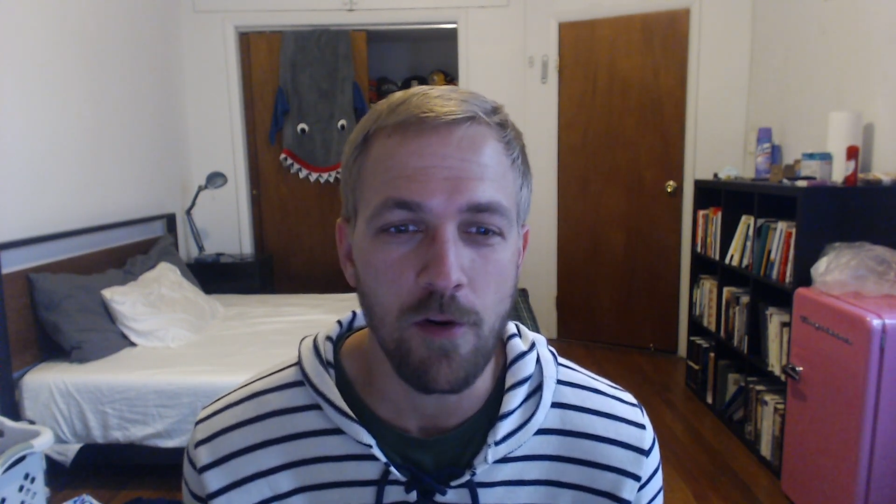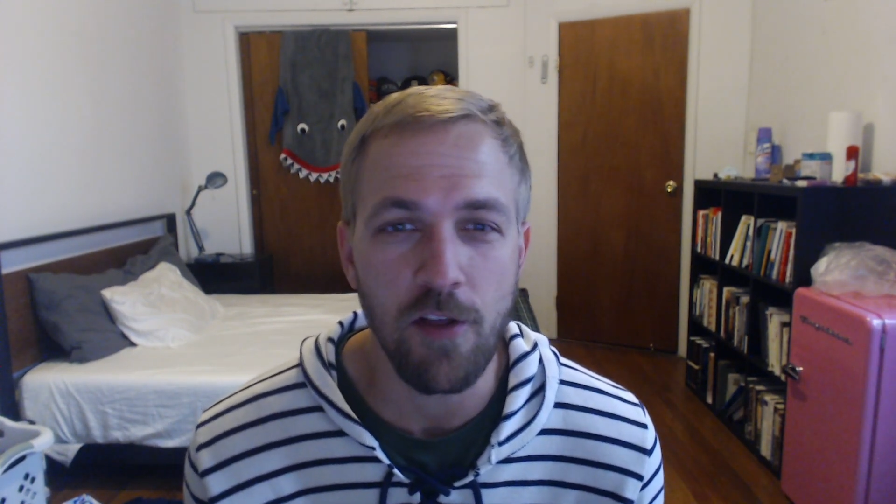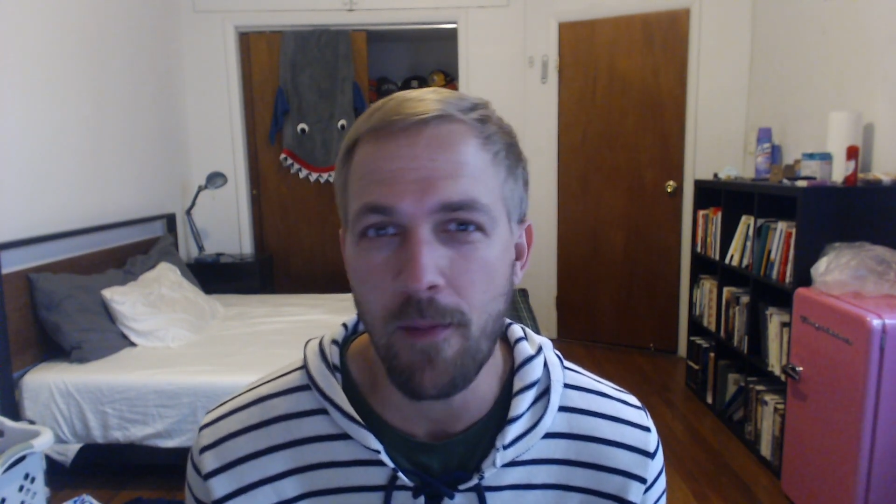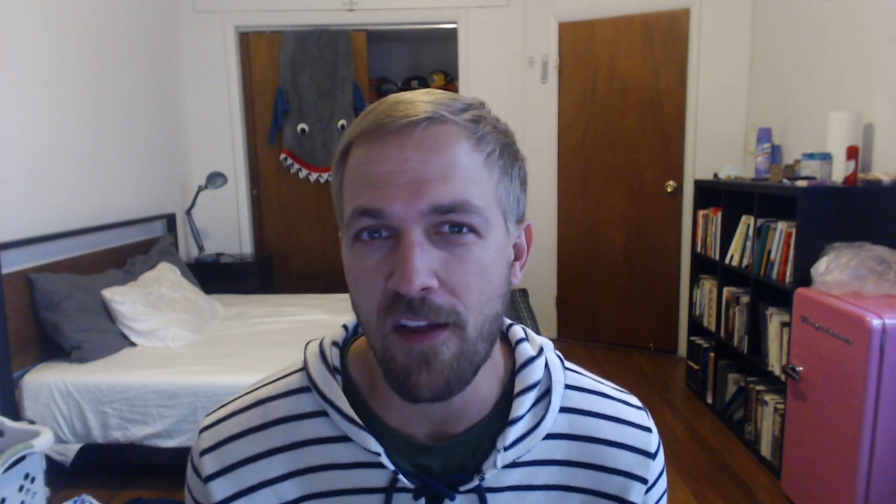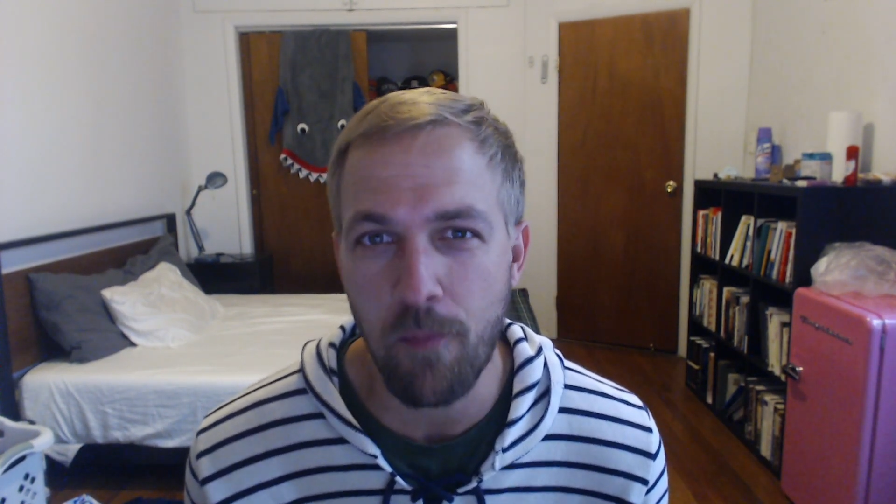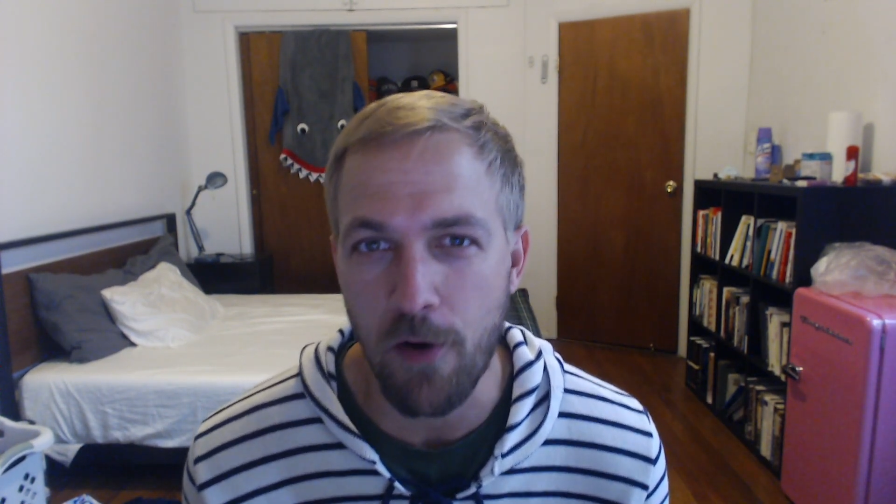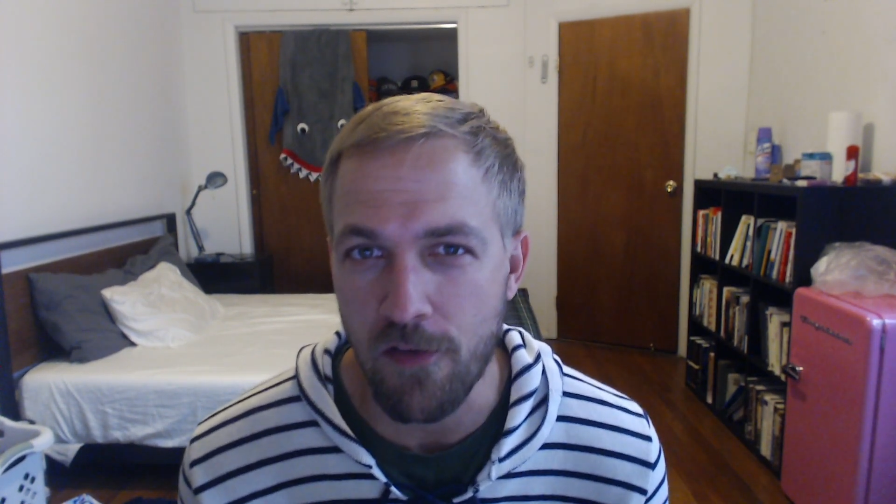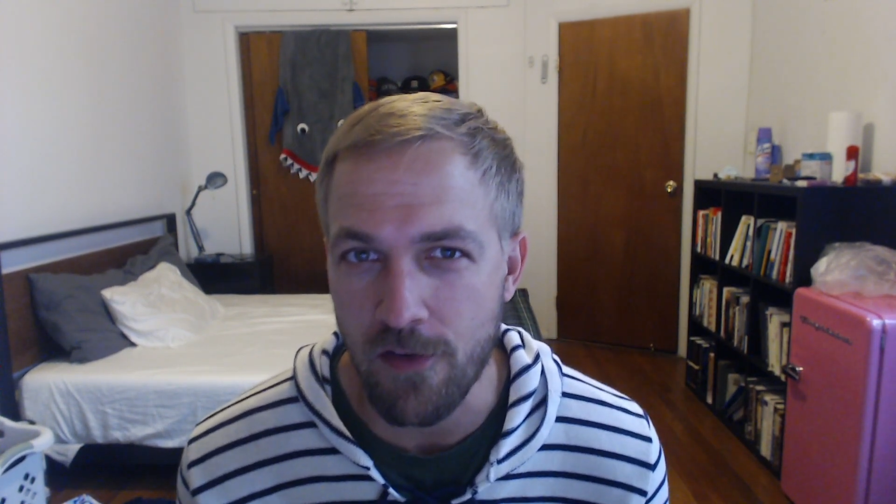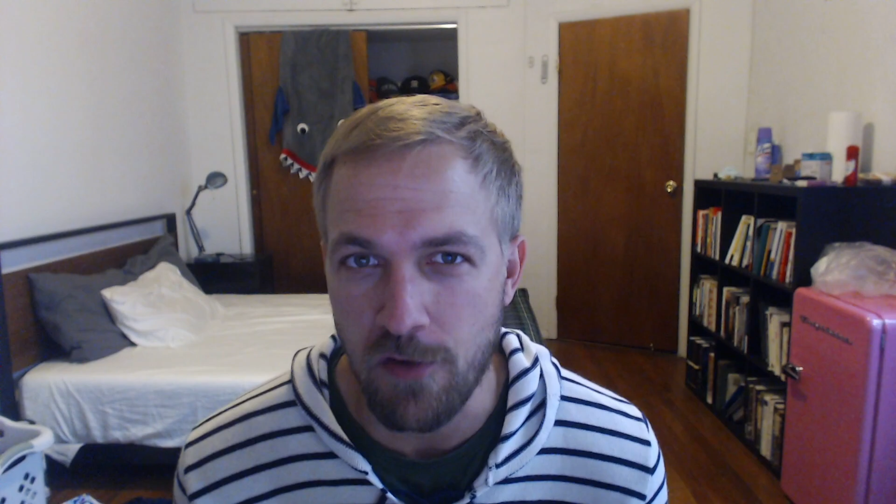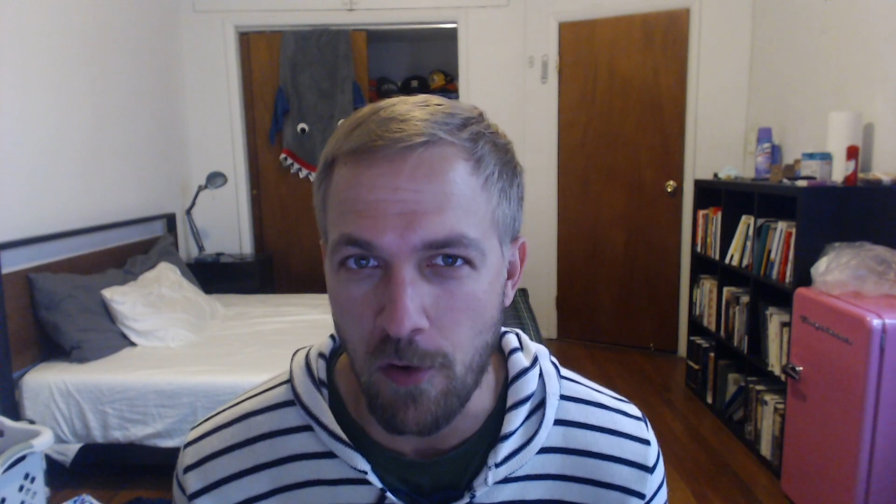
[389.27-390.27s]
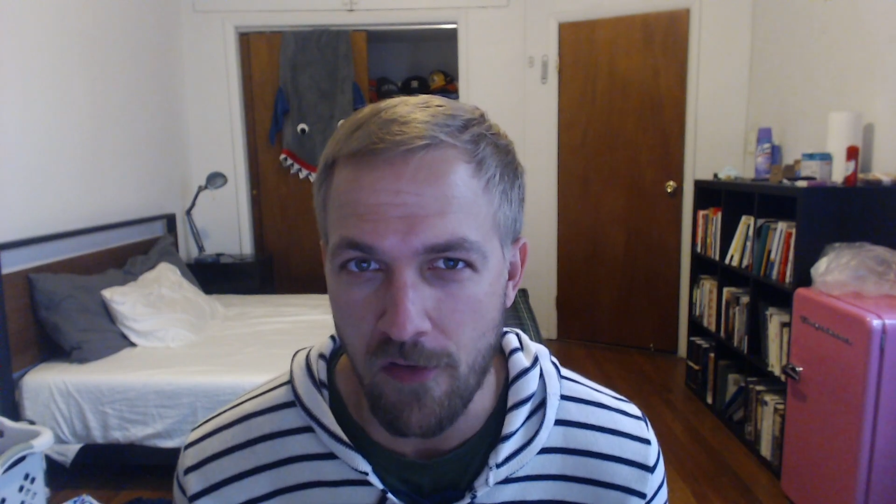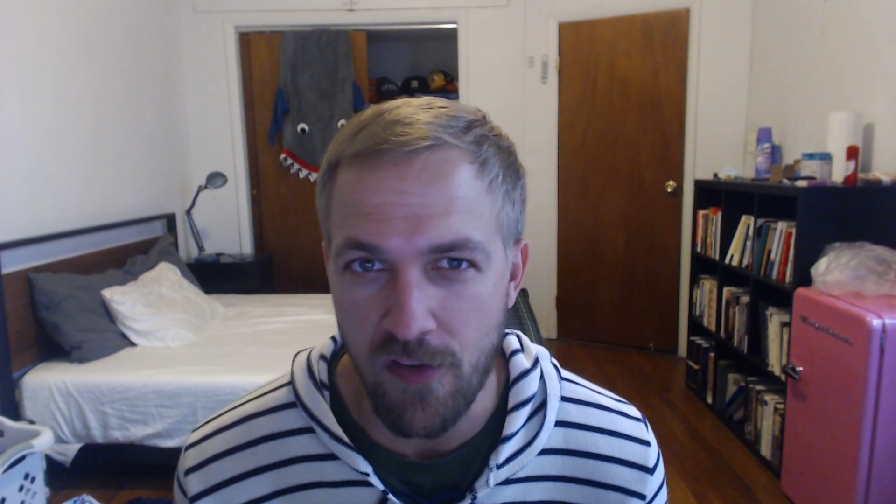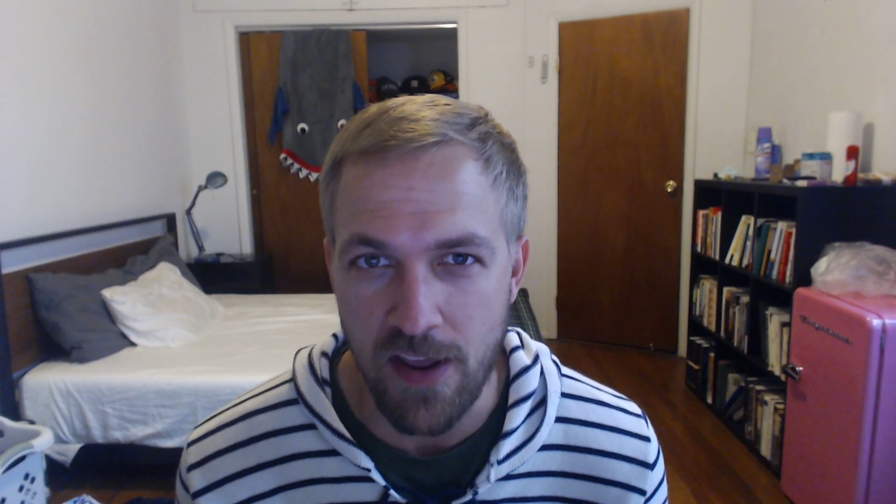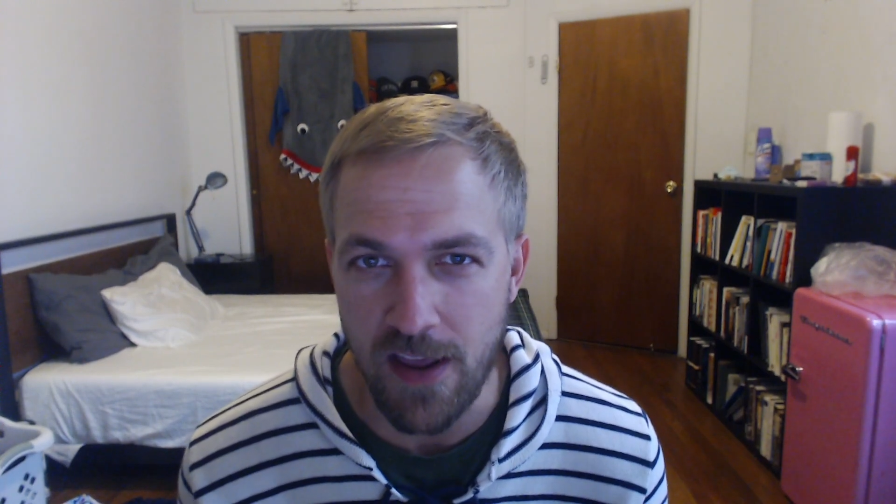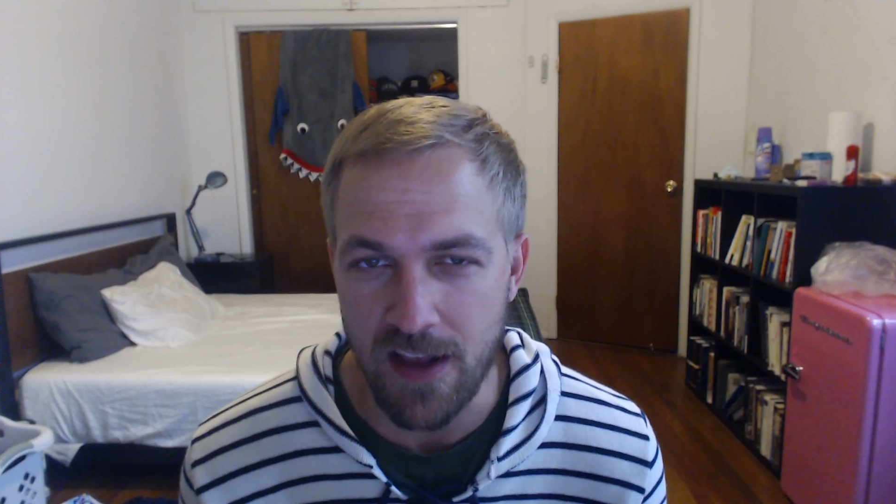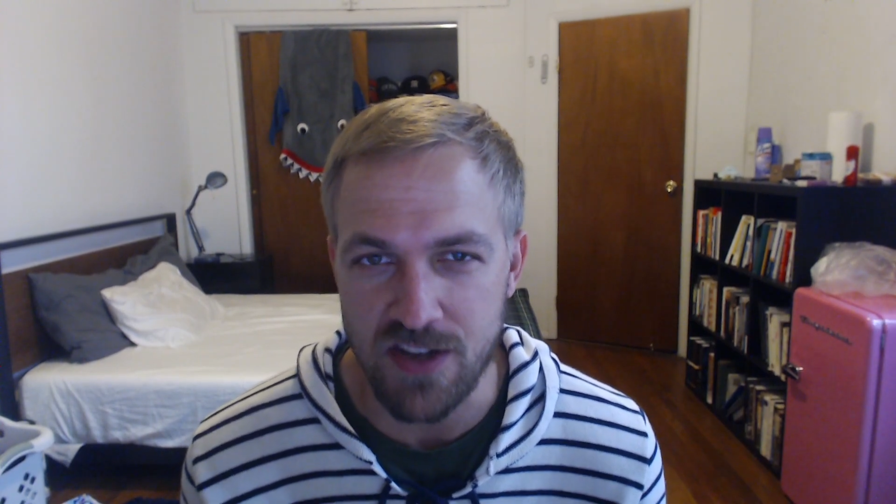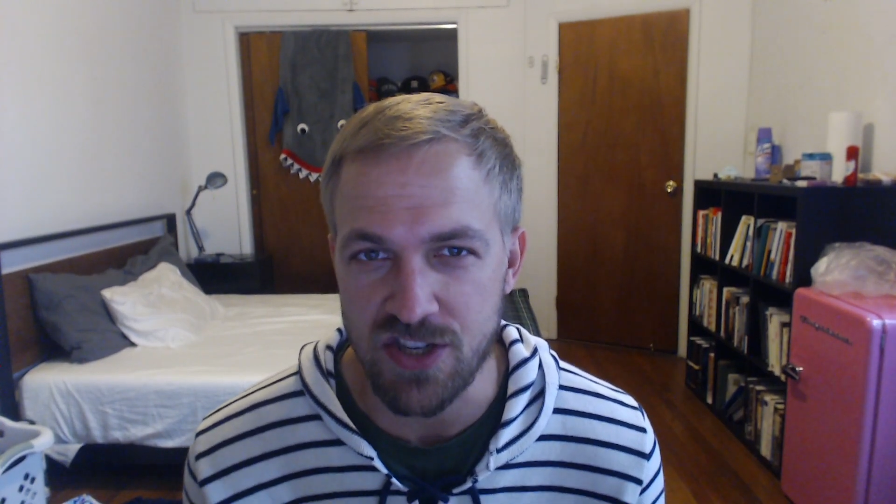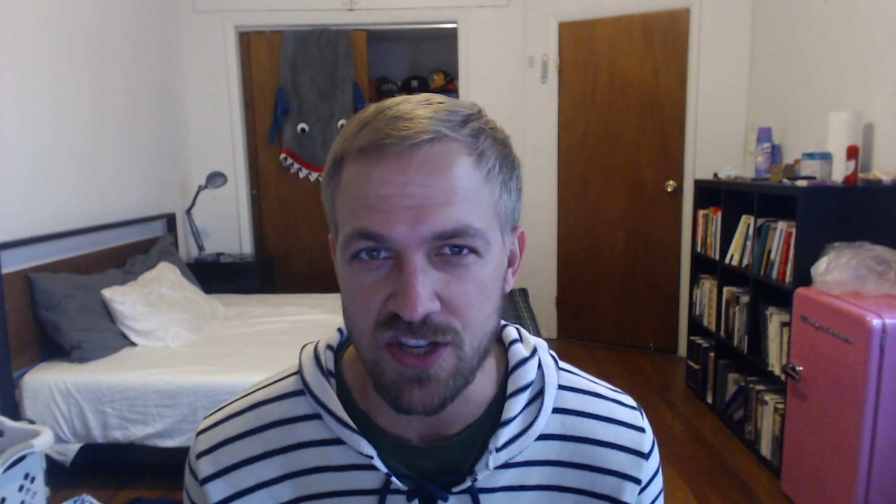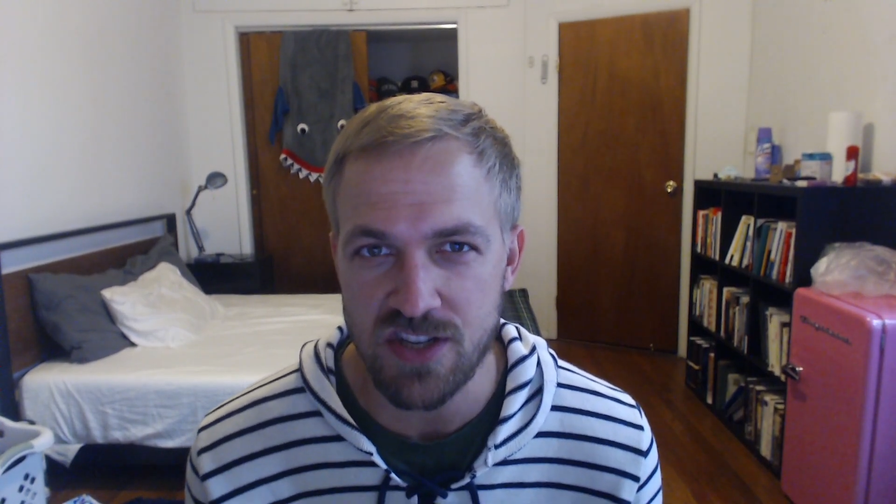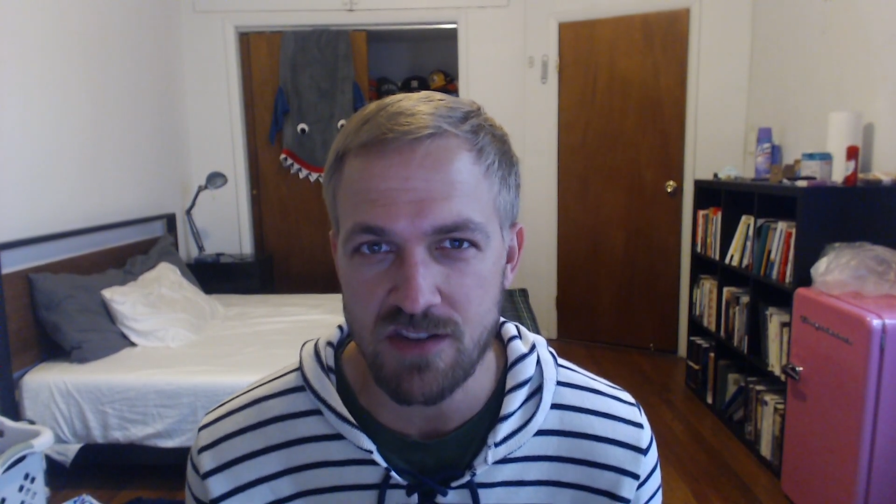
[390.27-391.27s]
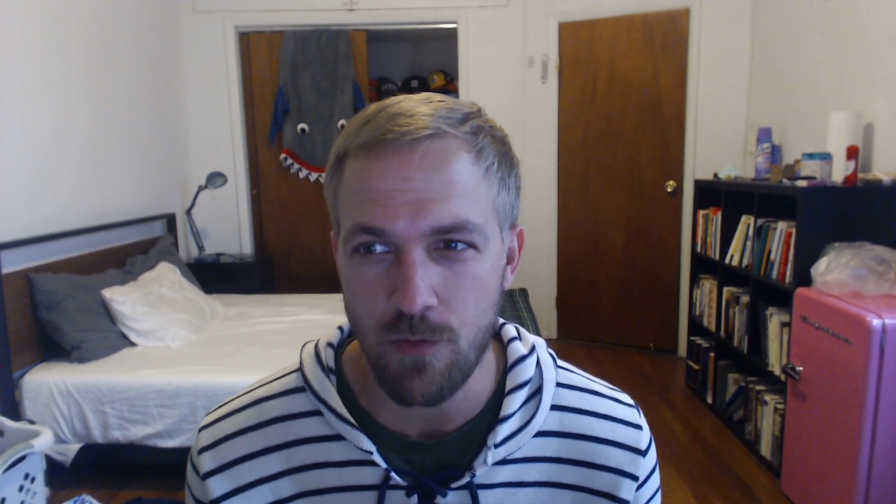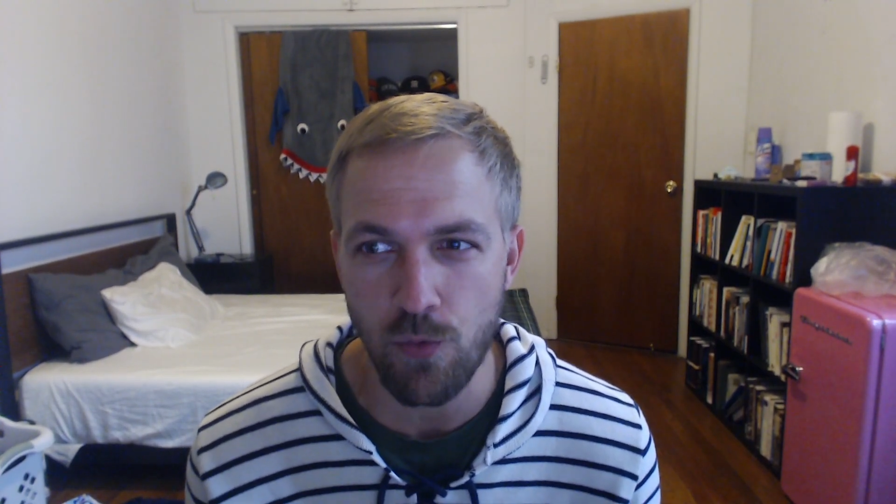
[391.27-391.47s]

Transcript: one of the best parts of New York City is just